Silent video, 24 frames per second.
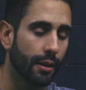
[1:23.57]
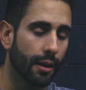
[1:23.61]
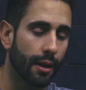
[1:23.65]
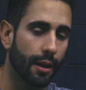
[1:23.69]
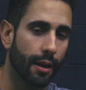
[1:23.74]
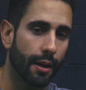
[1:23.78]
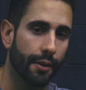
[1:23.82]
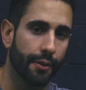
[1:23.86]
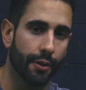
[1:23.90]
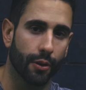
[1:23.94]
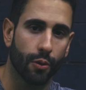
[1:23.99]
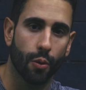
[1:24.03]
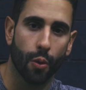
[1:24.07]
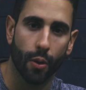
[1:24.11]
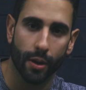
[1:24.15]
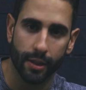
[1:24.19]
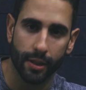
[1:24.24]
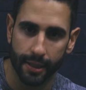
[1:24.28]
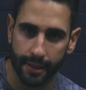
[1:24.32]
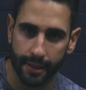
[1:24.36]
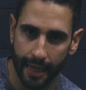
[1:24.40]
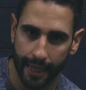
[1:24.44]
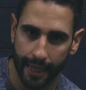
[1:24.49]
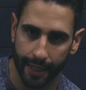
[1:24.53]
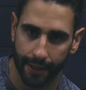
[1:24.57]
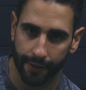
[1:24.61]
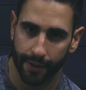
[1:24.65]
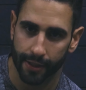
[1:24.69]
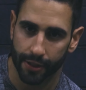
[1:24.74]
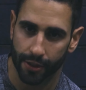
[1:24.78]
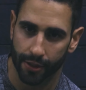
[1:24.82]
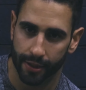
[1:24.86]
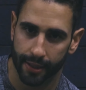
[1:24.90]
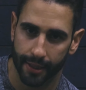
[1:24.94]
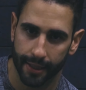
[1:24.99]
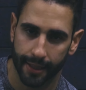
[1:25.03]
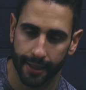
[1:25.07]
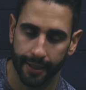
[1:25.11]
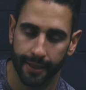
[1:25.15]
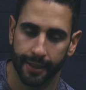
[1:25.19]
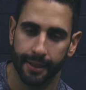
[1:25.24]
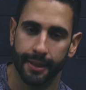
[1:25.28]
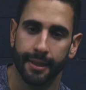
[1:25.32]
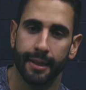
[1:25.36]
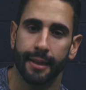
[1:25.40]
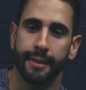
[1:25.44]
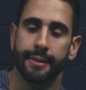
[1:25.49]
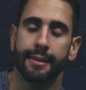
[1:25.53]
the courses that you're interested in.
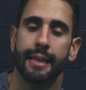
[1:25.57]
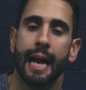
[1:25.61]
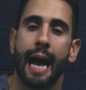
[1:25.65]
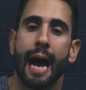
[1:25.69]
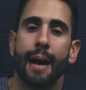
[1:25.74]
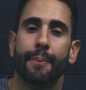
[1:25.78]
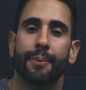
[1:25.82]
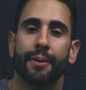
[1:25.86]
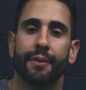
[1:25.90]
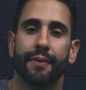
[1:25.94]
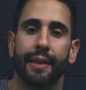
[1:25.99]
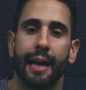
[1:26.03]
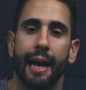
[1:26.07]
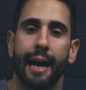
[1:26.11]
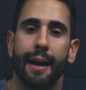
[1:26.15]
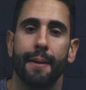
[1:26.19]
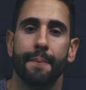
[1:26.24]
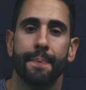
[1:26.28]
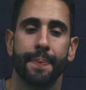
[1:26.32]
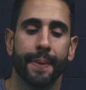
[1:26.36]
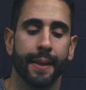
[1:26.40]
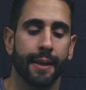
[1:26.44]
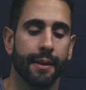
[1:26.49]
And then on top of that,